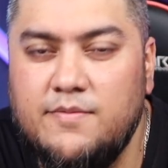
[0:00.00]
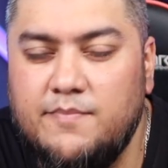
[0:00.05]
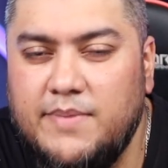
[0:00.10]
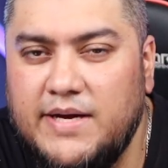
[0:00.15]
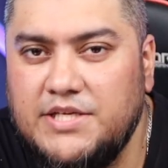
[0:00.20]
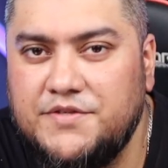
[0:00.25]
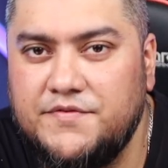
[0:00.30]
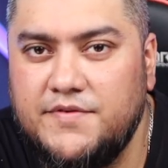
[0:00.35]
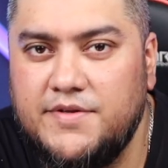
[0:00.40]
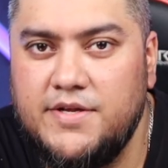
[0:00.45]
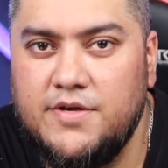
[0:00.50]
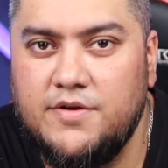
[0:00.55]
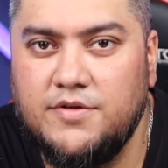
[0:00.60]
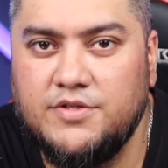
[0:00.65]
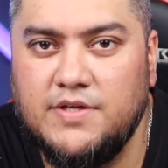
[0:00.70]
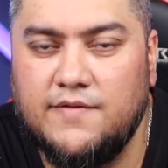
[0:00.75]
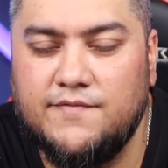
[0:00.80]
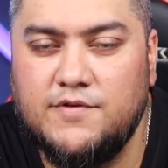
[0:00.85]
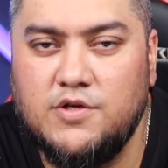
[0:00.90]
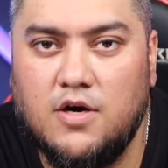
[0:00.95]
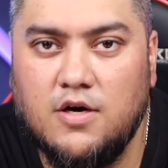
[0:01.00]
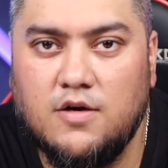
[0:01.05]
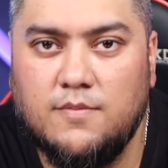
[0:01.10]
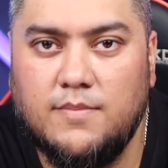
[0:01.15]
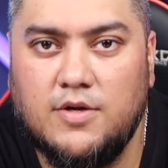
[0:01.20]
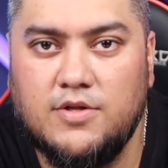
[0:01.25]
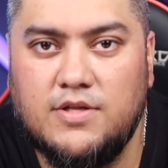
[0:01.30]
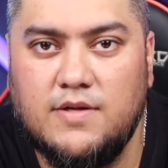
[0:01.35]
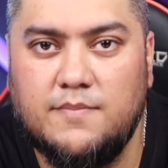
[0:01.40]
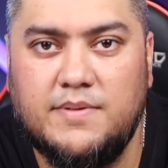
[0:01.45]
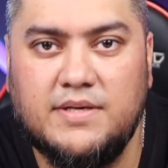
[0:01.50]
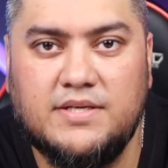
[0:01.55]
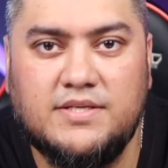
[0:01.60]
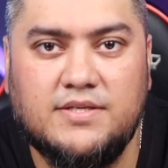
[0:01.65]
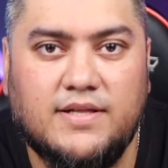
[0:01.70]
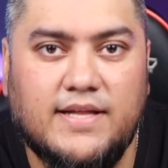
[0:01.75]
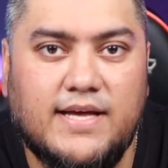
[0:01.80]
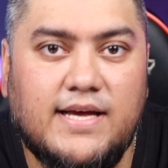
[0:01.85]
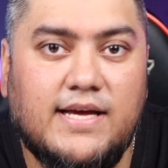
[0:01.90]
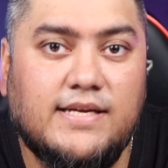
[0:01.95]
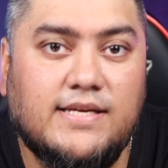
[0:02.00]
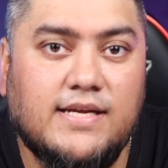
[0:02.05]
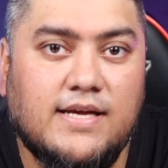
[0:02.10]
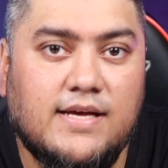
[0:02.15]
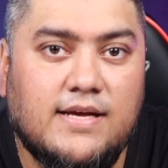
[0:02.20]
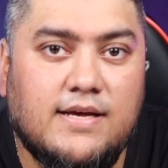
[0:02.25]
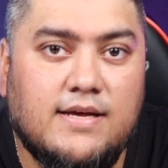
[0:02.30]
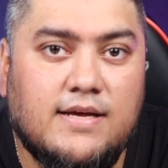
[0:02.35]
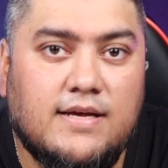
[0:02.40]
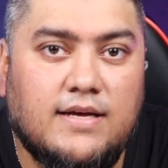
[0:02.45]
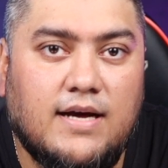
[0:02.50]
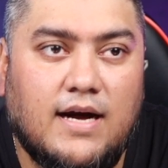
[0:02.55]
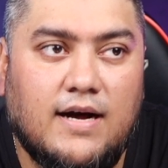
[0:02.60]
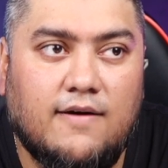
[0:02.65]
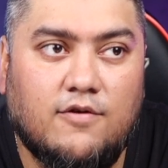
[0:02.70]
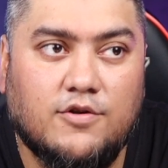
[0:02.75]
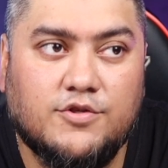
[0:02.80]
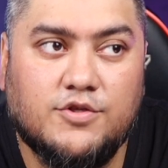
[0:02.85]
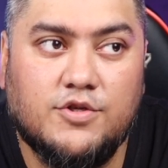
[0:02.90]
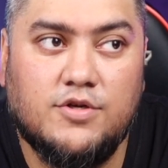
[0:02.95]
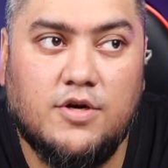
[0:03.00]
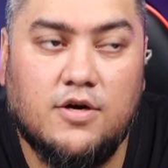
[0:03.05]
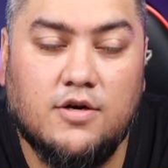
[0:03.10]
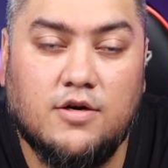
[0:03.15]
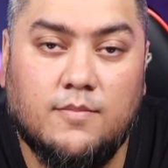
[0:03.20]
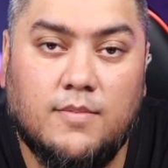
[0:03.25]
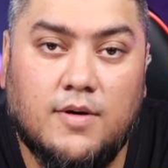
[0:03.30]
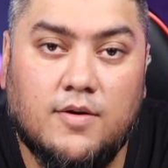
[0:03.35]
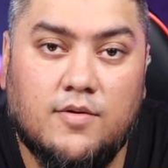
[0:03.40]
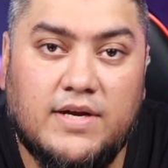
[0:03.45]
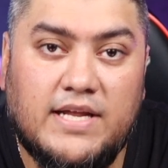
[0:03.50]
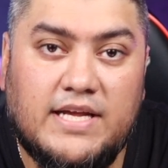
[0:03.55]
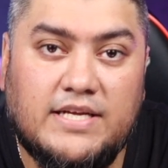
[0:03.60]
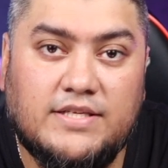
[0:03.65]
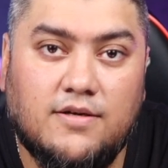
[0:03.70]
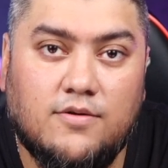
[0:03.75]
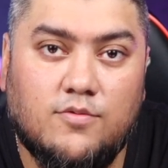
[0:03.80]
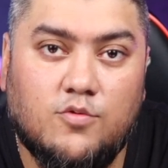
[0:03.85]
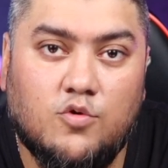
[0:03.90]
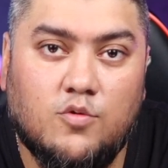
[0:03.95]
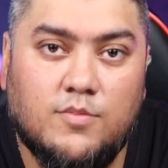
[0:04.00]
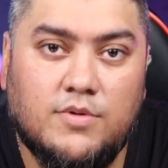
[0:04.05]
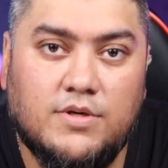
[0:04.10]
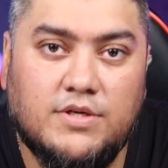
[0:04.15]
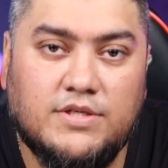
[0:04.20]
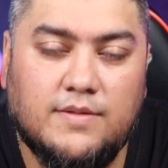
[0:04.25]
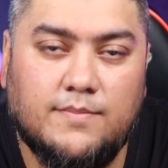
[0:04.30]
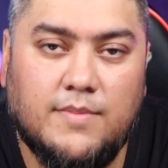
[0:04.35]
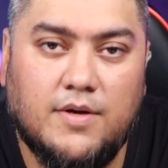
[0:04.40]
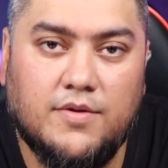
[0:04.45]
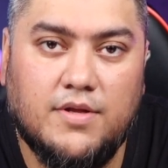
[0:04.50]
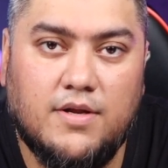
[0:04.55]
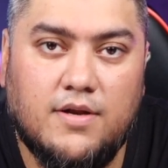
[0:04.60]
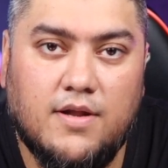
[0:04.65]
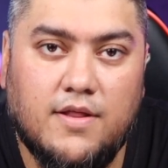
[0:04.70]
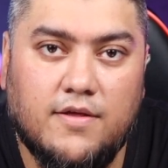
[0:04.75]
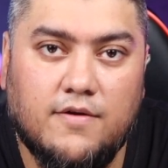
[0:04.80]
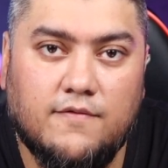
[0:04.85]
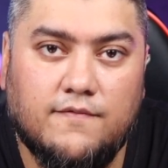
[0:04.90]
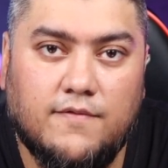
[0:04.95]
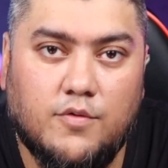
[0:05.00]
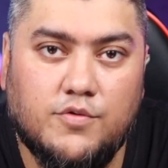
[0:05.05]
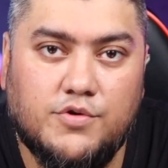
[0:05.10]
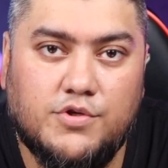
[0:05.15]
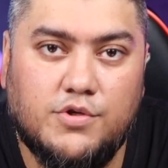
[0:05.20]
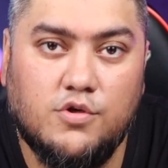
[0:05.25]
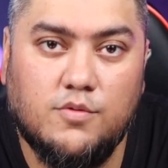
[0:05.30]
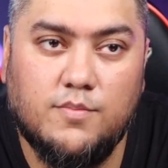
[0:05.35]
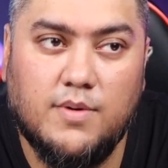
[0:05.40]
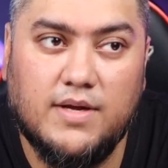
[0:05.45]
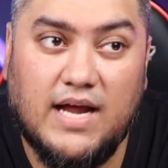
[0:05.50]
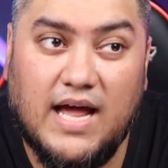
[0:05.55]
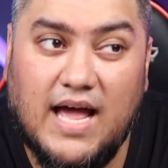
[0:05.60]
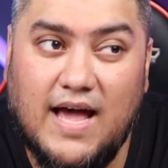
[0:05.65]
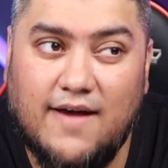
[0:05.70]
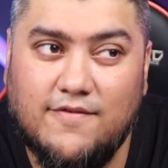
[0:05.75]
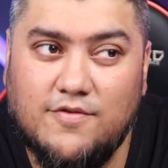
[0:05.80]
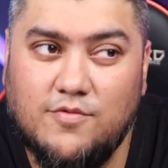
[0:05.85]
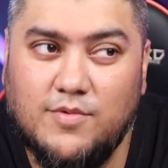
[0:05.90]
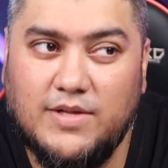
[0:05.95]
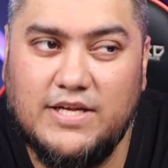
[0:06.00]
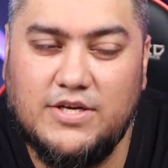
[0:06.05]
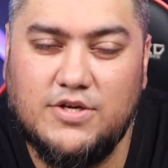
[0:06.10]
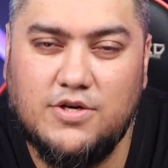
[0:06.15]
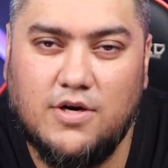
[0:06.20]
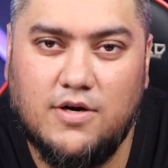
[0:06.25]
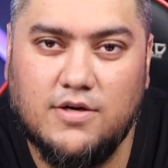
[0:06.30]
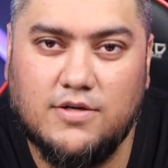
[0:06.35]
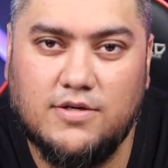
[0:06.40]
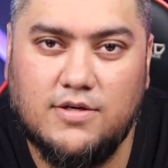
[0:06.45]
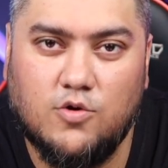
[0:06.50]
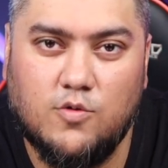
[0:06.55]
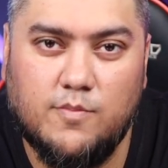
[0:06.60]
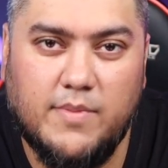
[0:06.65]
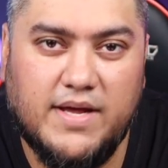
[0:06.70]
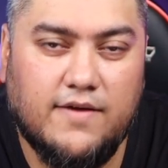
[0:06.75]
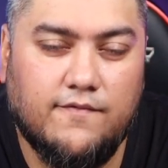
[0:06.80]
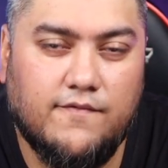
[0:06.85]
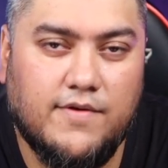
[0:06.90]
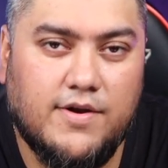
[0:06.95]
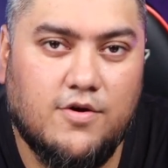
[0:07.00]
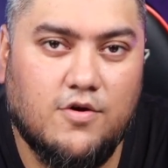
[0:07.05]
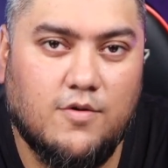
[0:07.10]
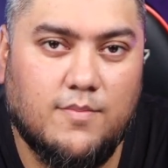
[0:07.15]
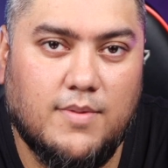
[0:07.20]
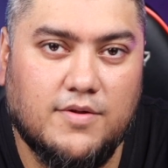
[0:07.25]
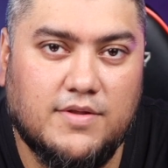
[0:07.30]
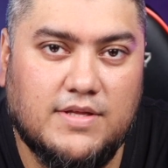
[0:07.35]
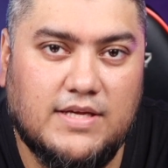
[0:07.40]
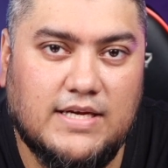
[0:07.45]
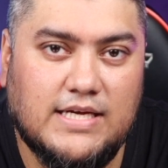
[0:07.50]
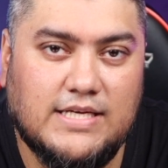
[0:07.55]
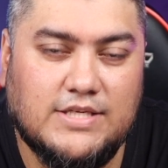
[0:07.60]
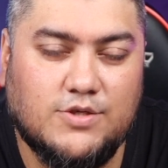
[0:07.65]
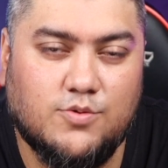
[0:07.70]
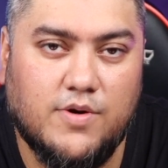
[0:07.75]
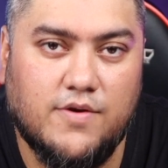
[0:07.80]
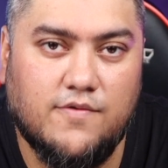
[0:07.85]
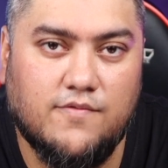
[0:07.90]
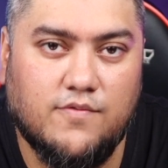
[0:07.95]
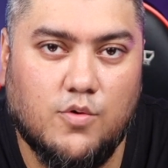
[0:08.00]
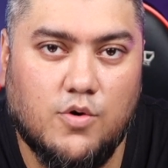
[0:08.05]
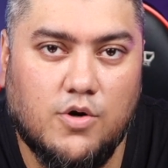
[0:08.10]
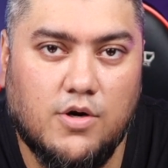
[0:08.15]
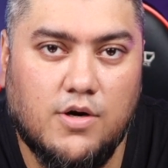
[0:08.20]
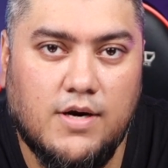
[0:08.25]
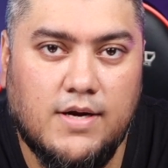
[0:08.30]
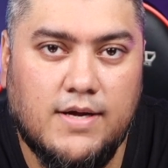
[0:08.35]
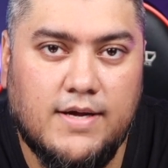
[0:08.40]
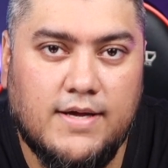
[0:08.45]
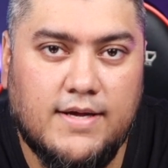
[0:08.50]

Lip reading: in past videos, I've talked about the Pixel 8, I've also talked about leaks and rumors about the Nothing Phone 2, but I haven't really talked or made a video about the S24